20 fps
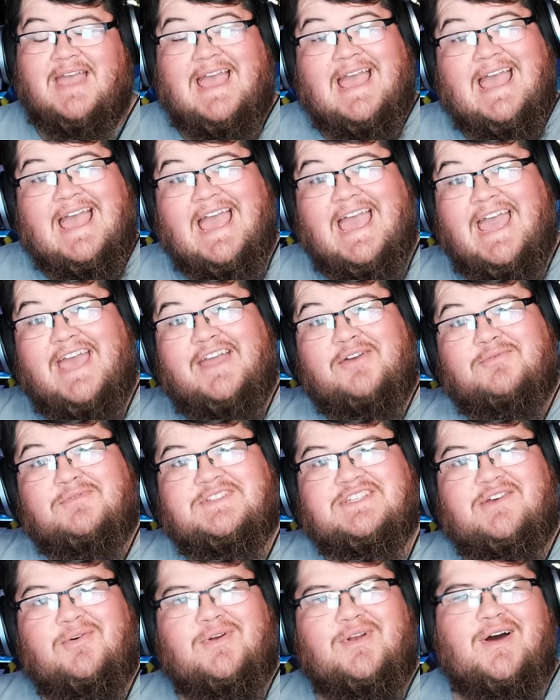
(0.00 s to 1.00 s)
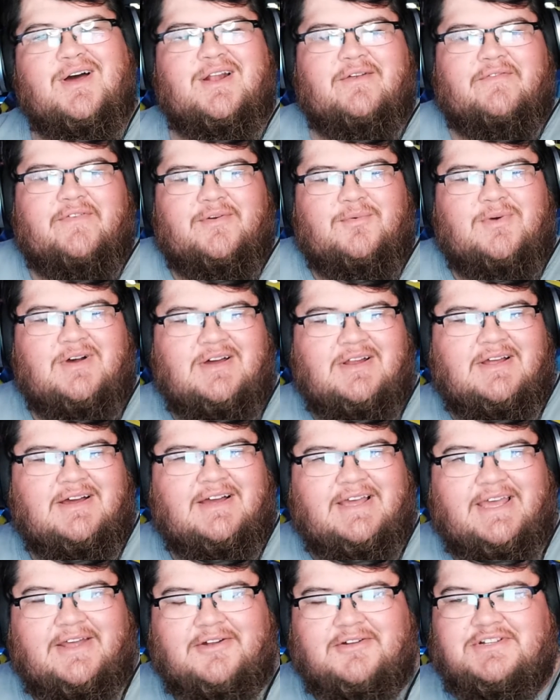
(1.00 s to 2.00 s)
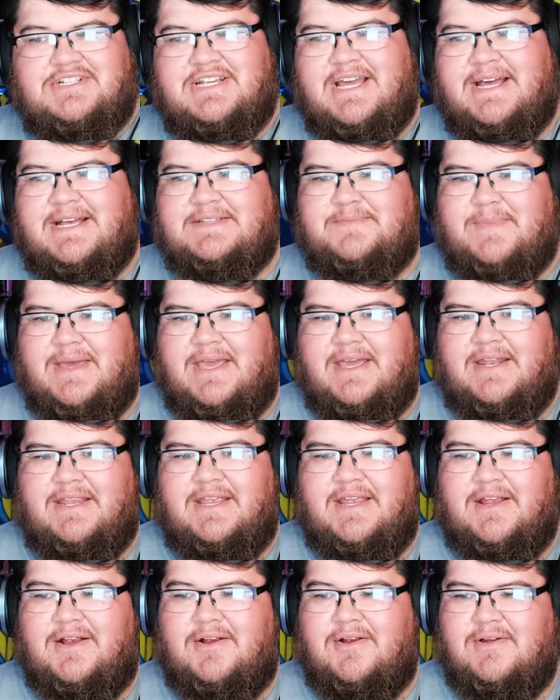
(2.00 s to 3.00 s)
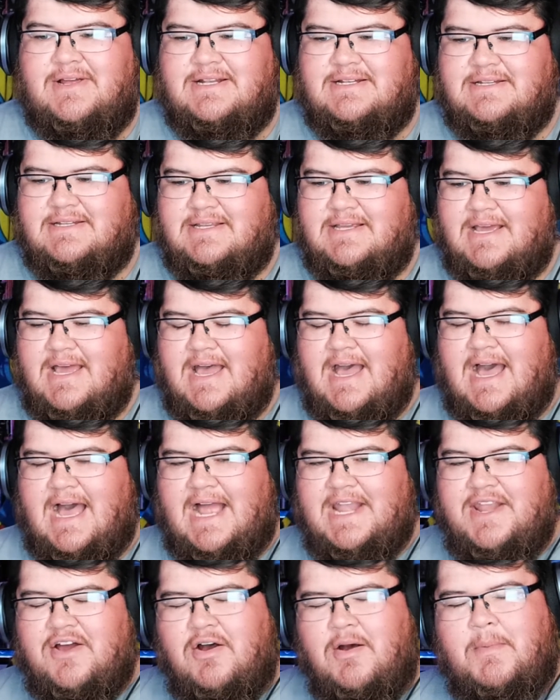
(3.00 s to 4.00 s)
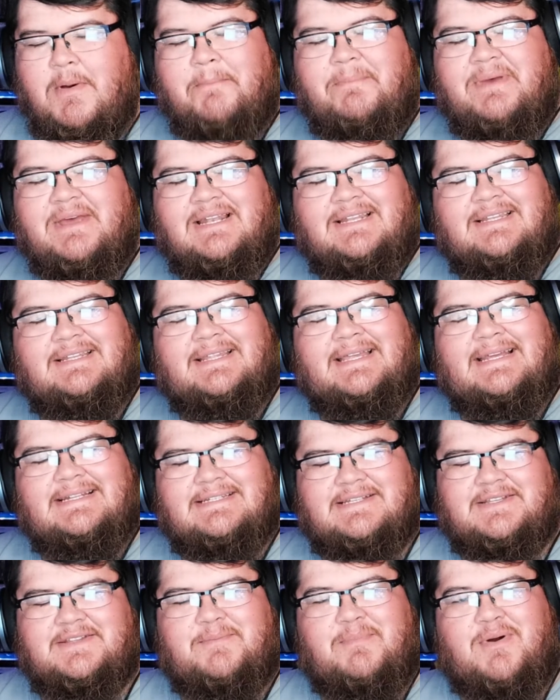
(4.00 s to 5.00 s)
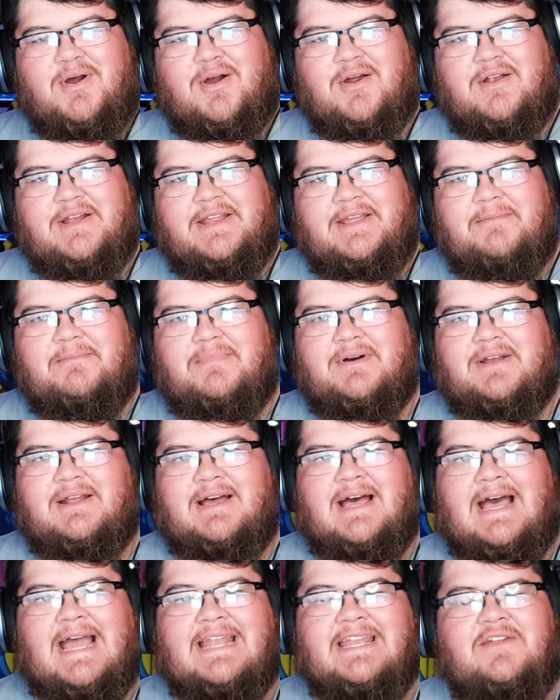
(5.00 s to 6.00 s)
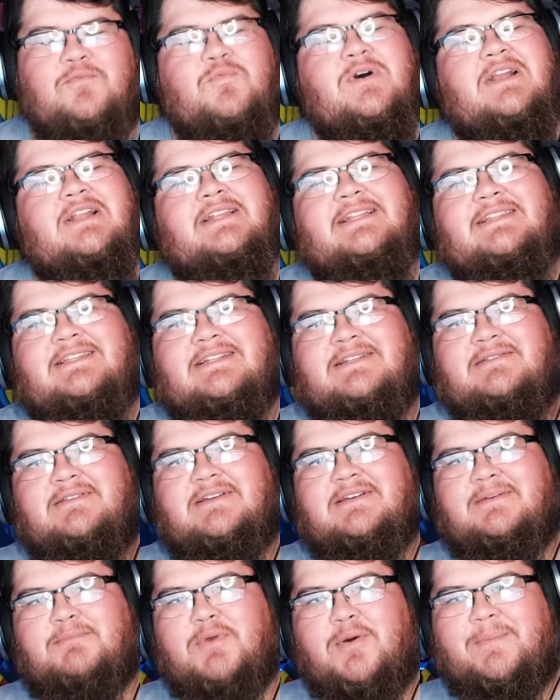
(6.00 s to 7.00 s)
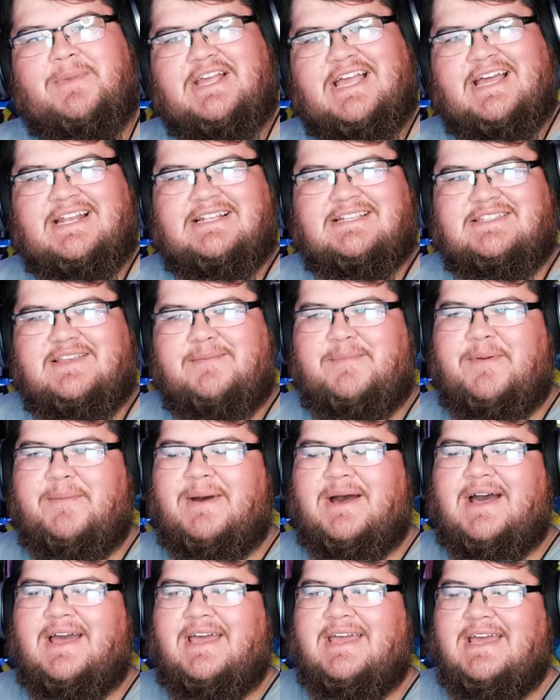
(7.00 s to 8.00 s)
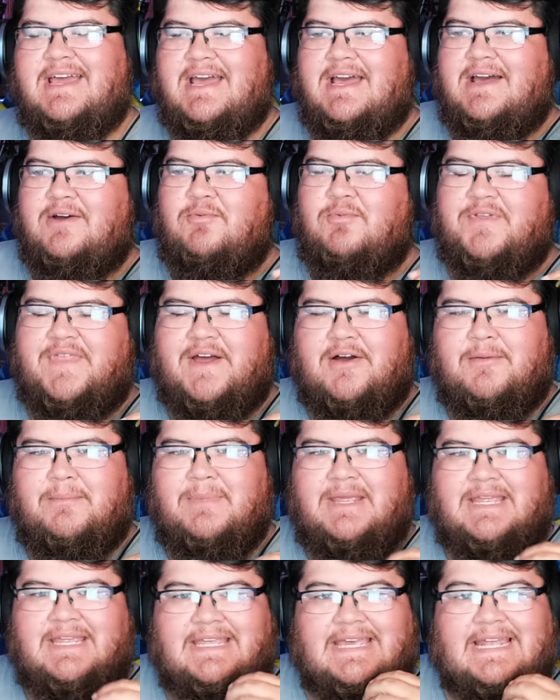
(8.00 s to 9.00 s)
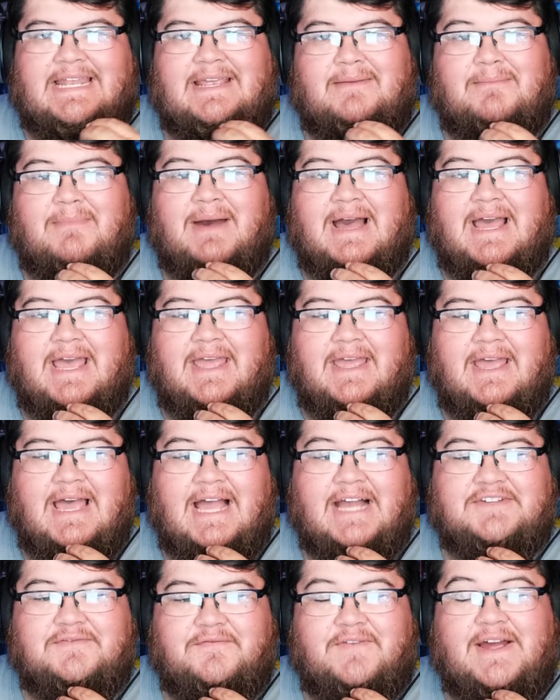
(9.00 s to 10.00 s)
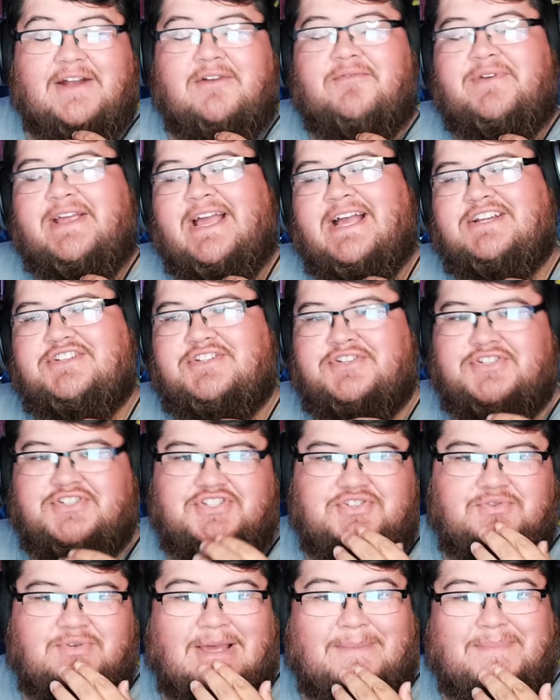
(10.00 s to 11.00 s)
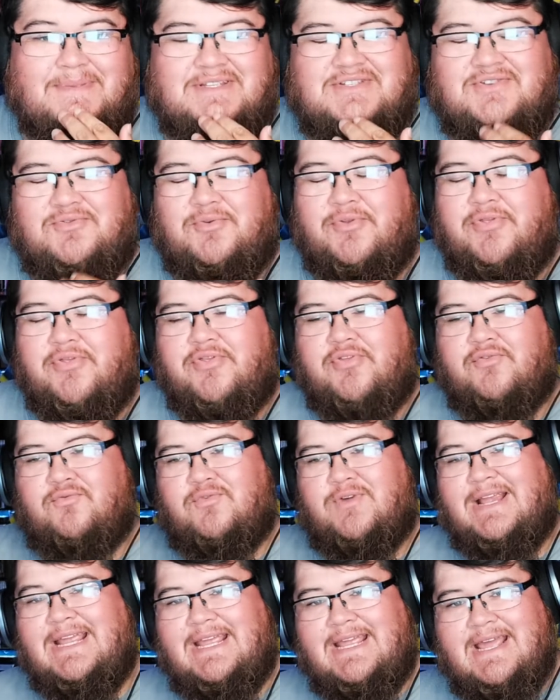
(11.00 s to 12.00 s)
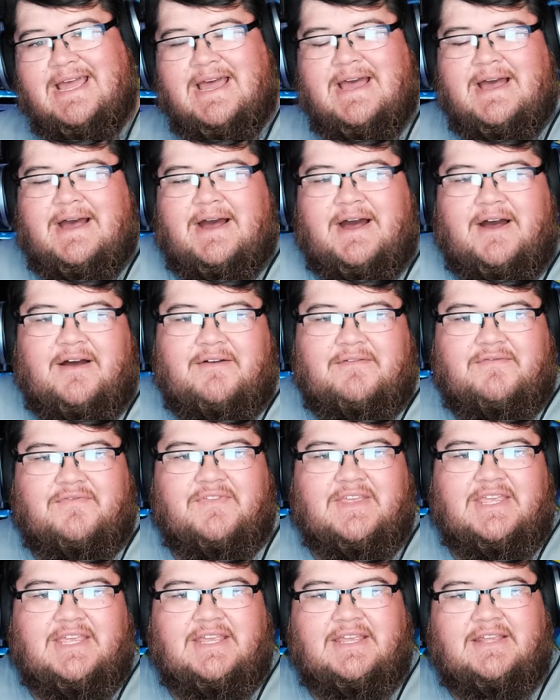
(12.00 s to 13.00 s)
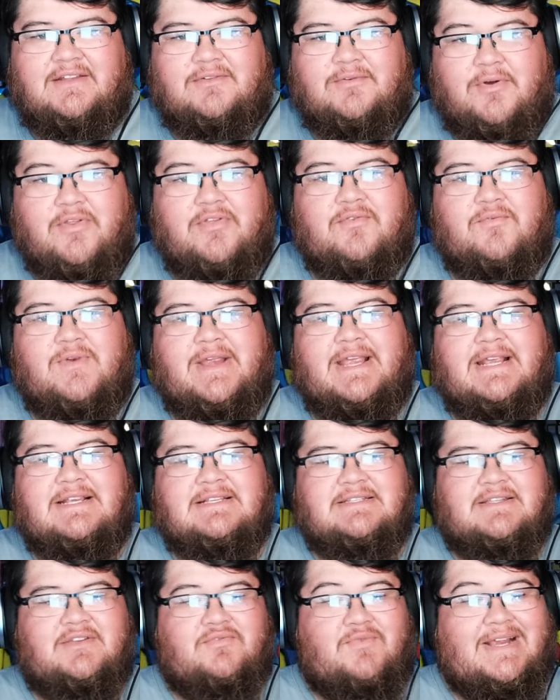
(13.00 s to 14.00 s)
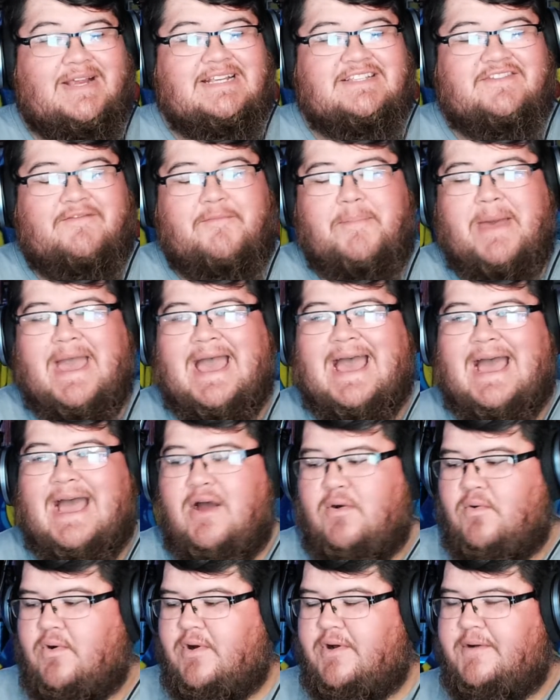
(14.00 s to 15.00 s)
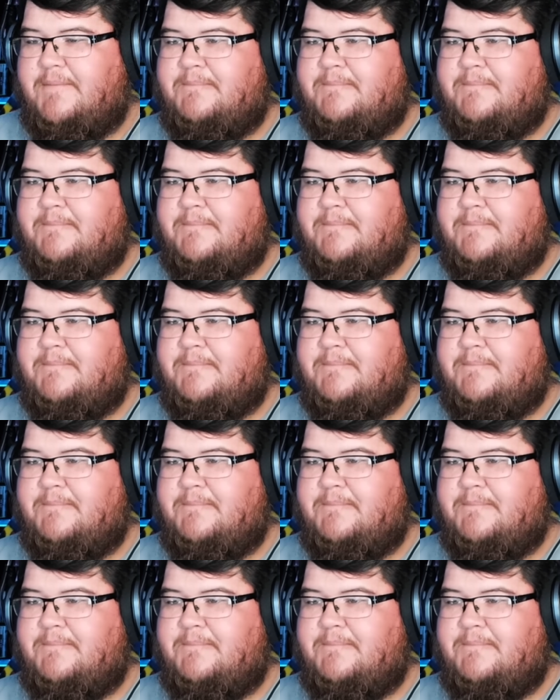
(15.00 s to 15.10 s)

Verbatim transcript: Hey, what's going on, everyone? Uh, Enter Chazman here, and I know I'm a bit late to the party, but uh, I didn't want to let the, the moment kind of slip me by without me getting my ac final reactions to Episode three of the Lord of the Rings, The Rings of Power.